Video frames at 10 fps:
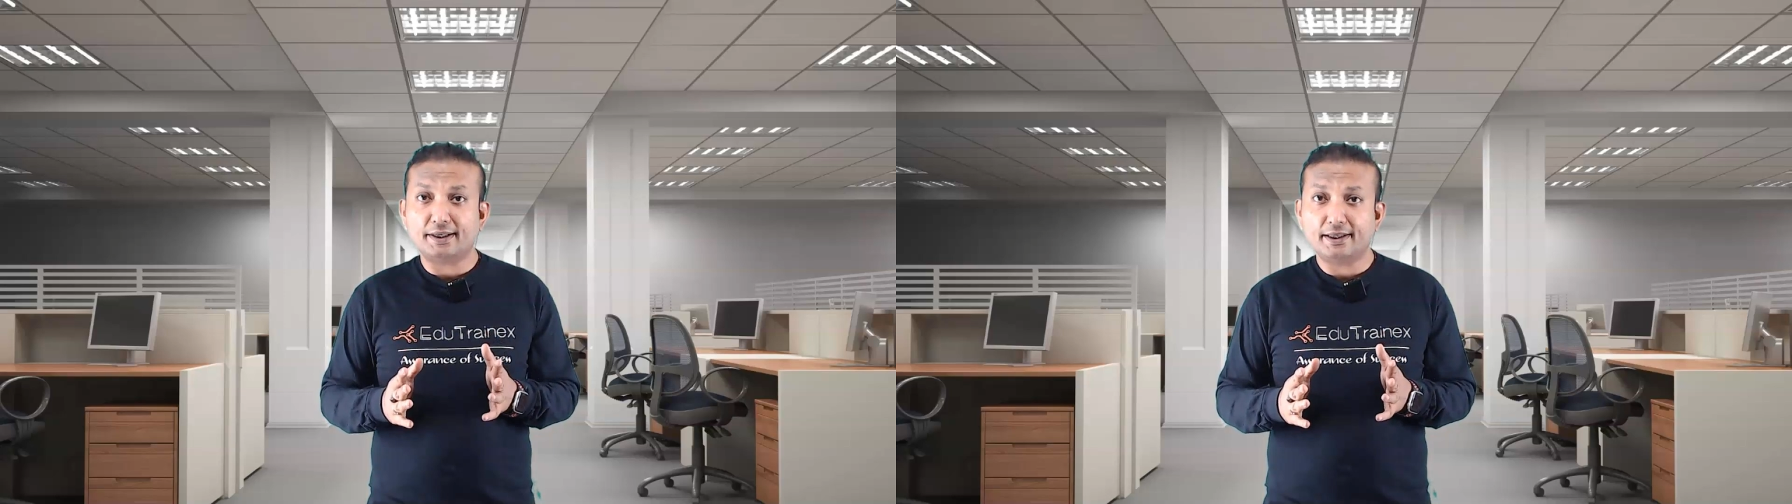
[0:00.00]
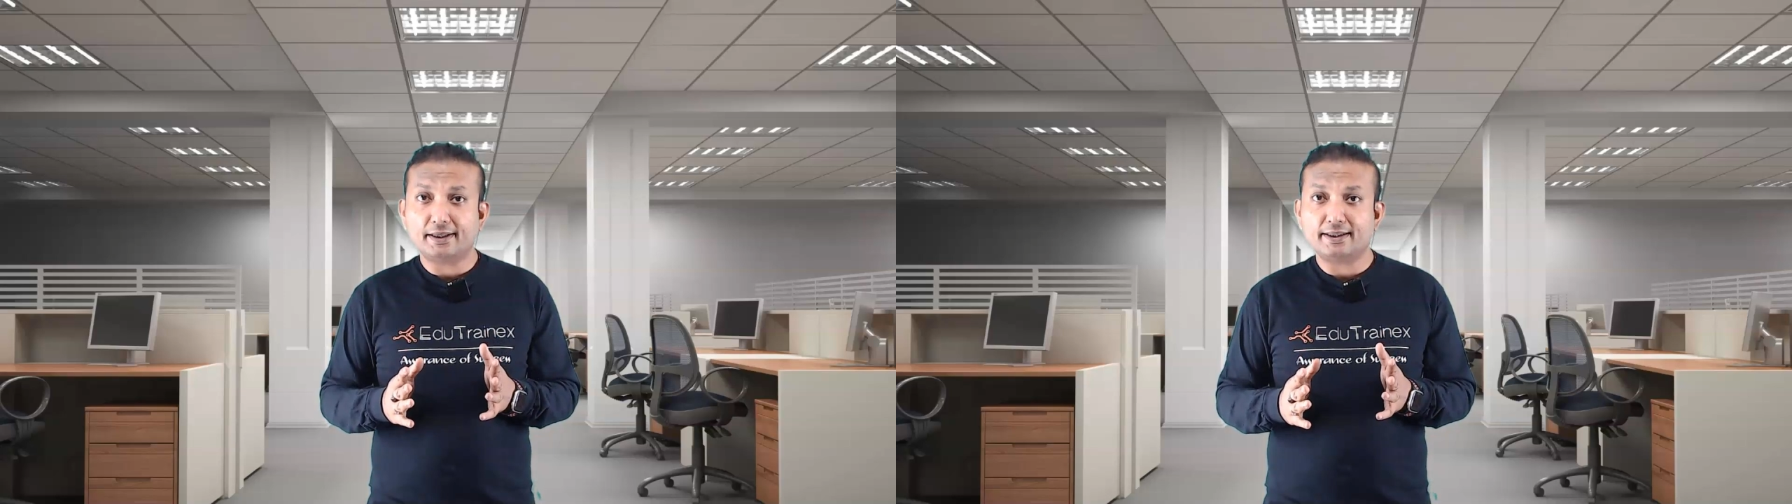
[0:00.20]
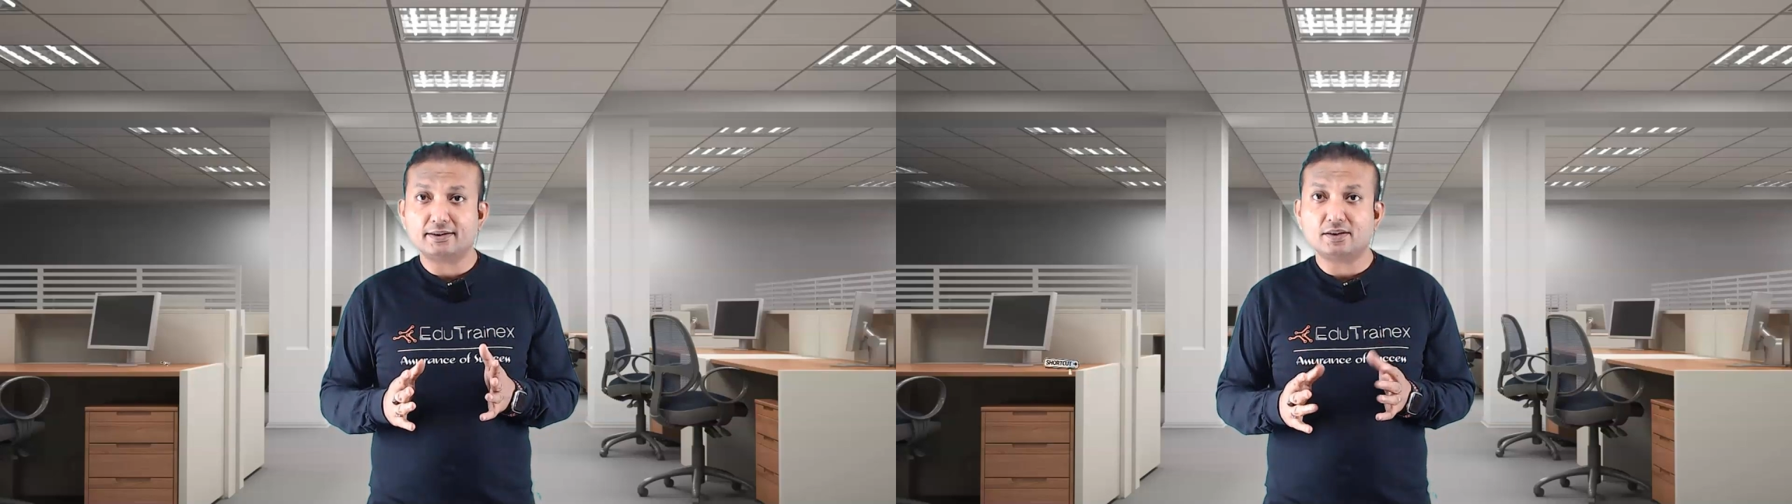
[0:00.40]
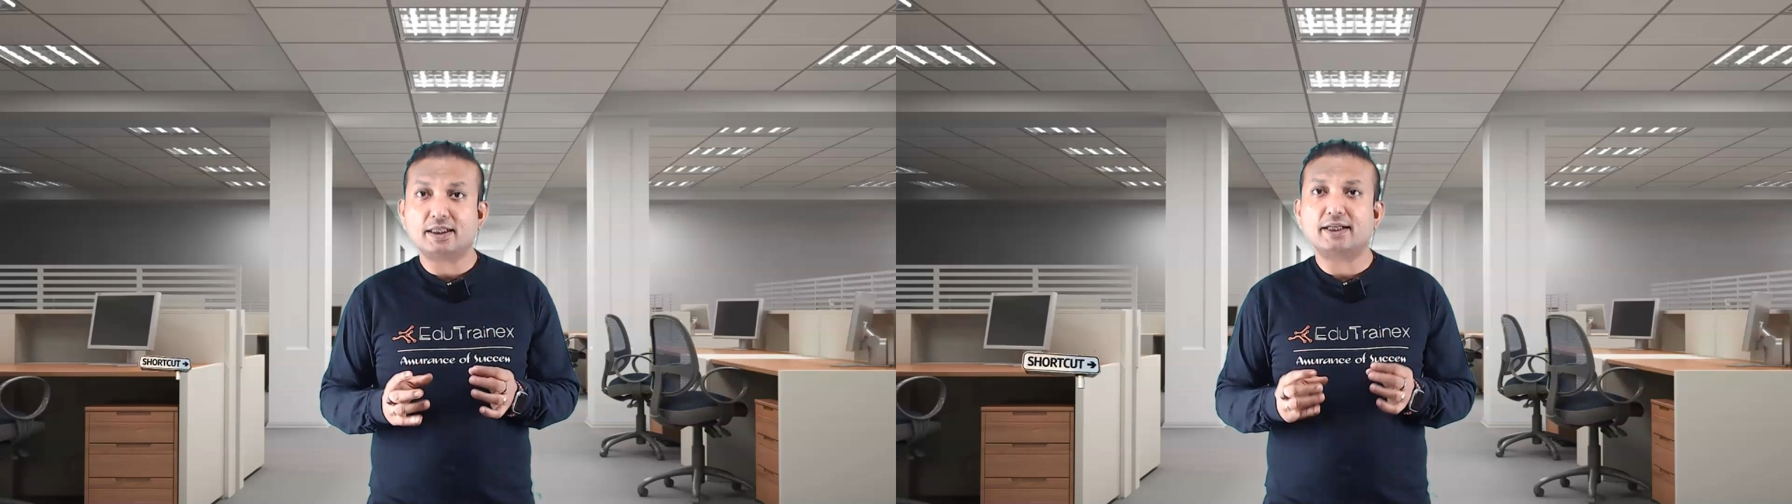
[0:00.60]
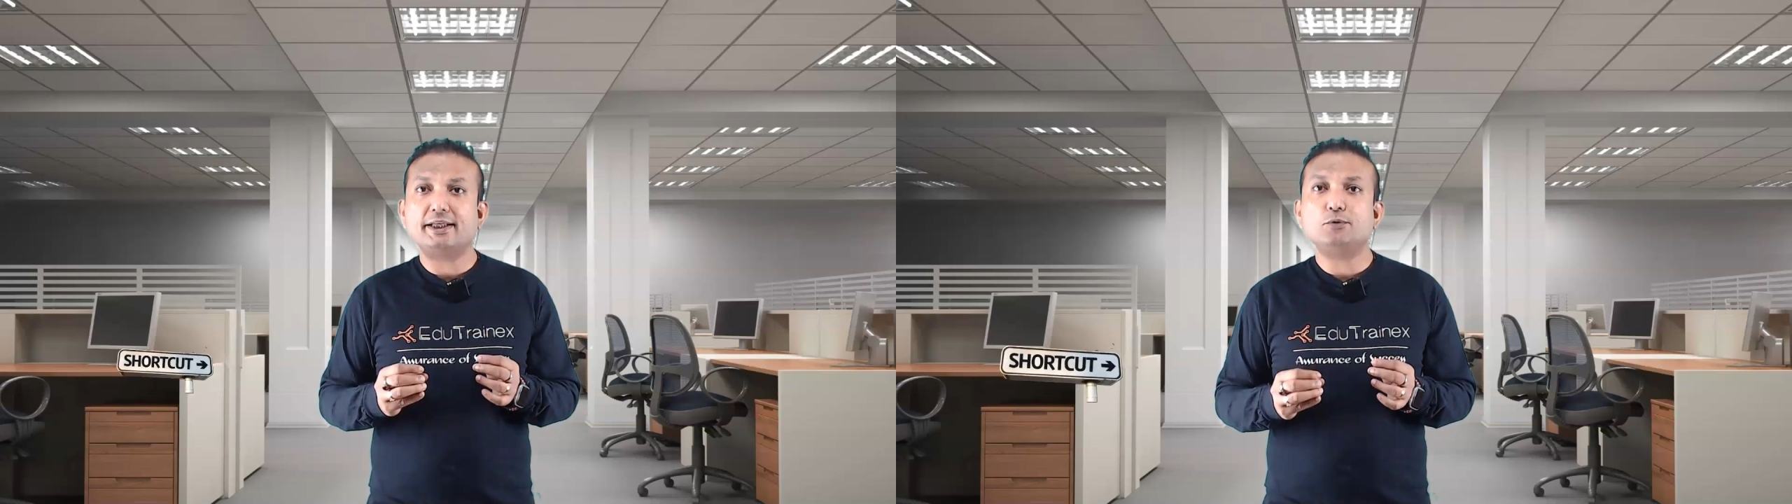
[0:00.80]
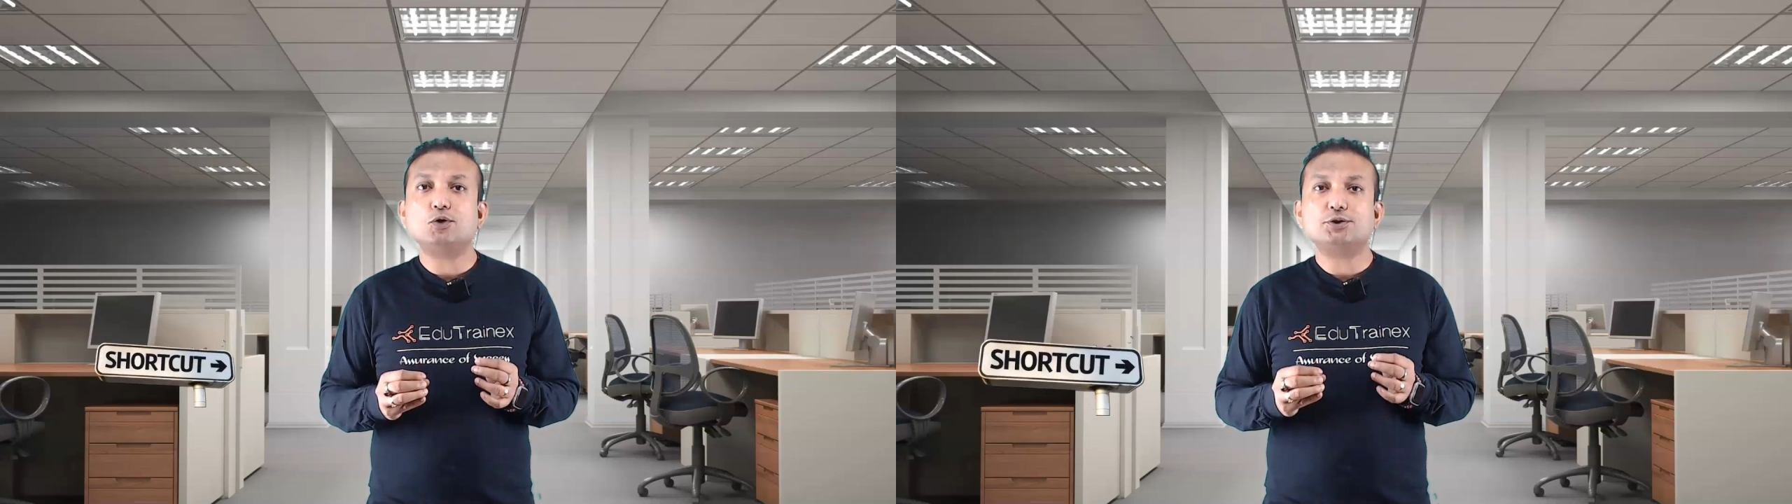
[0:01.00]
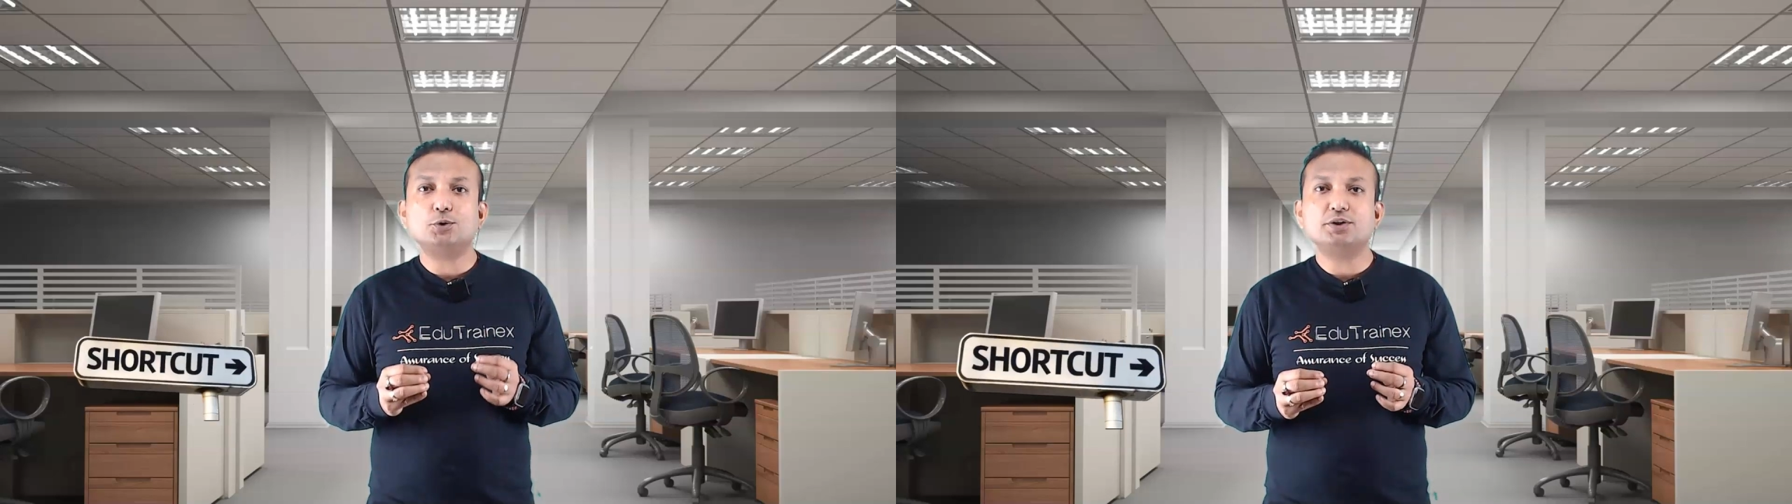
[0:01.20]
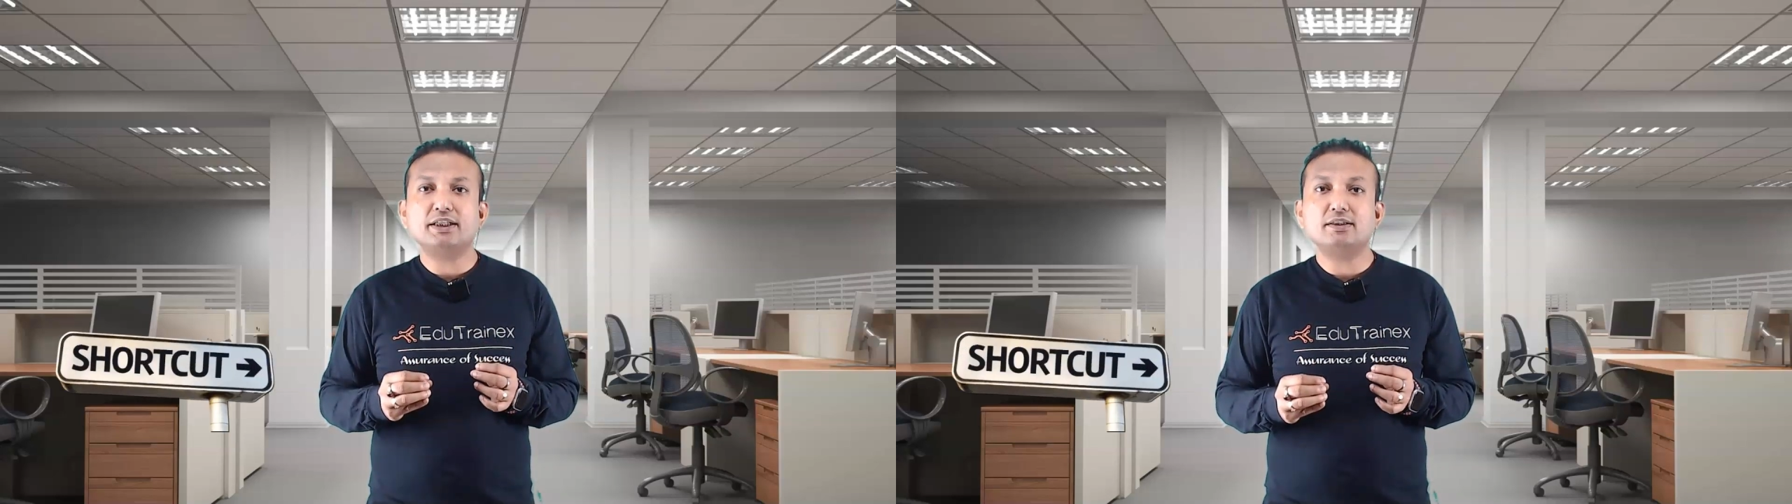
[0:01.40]
realized that he was
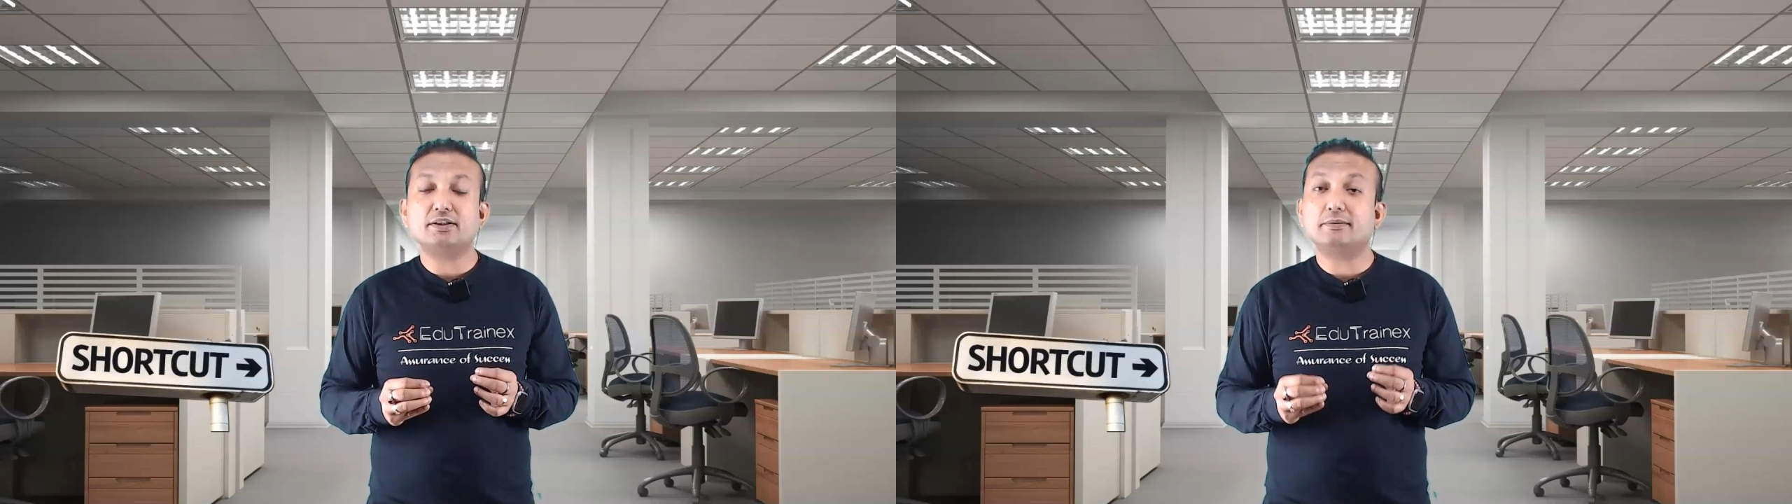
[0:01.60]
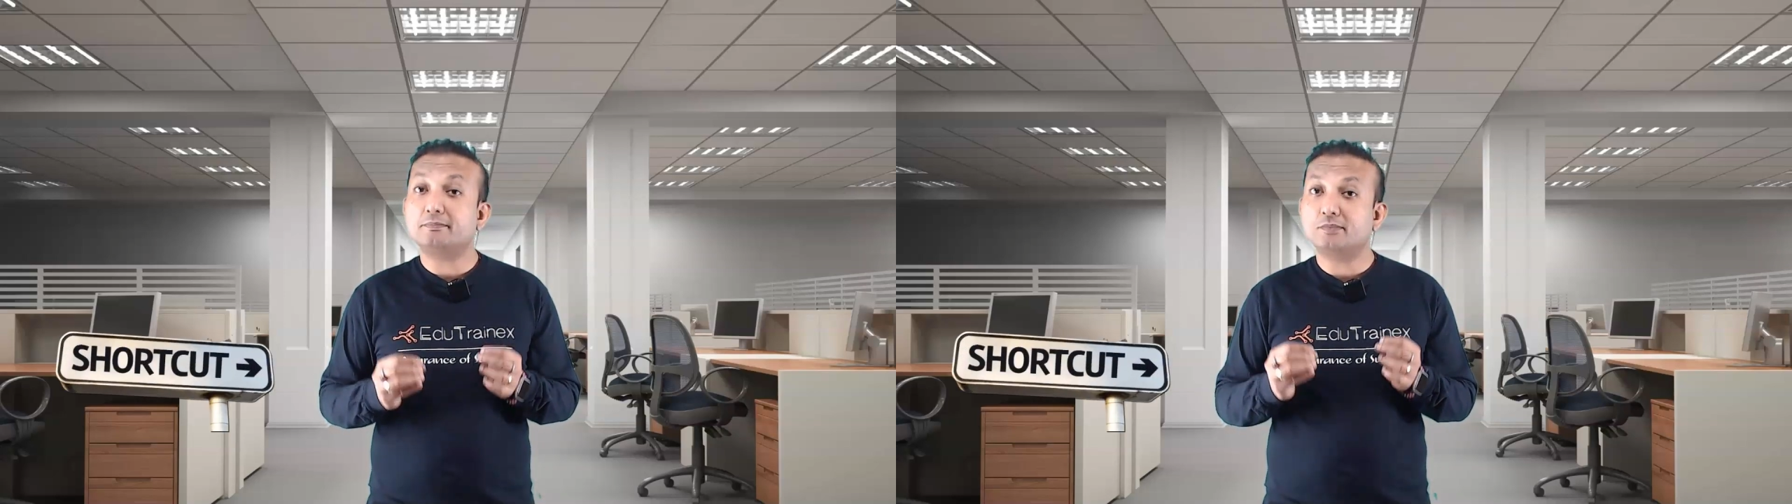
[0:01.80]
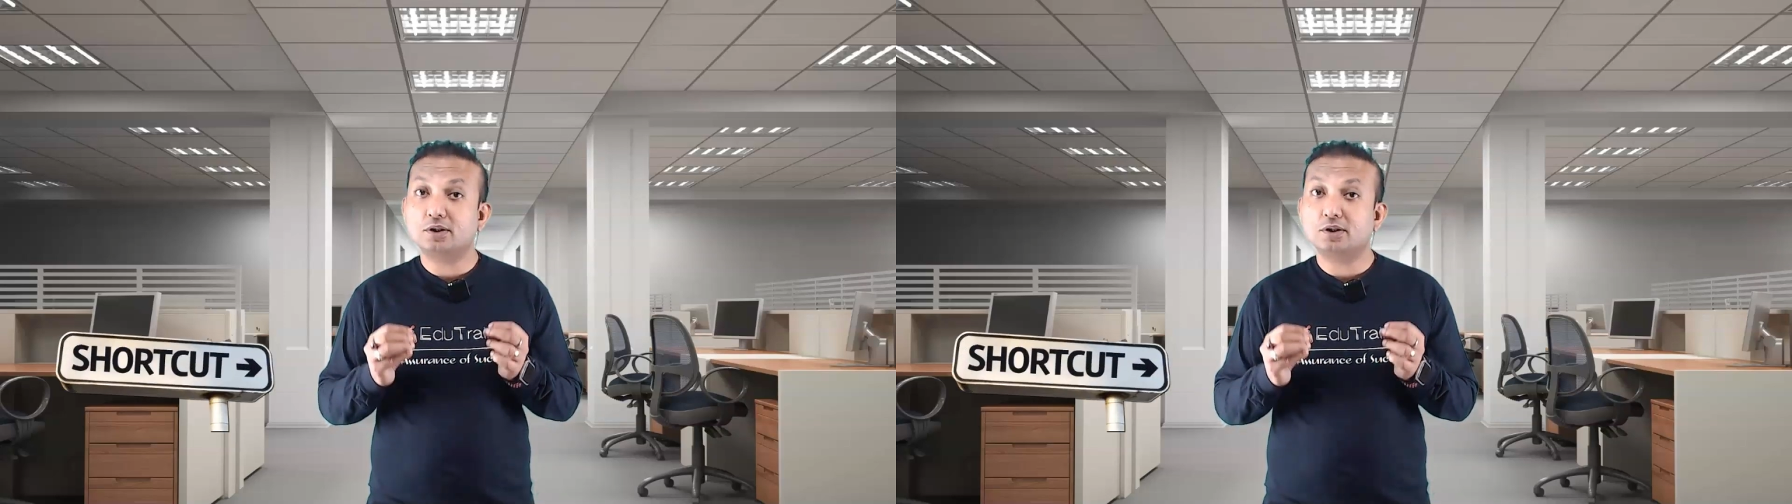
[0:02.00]
using some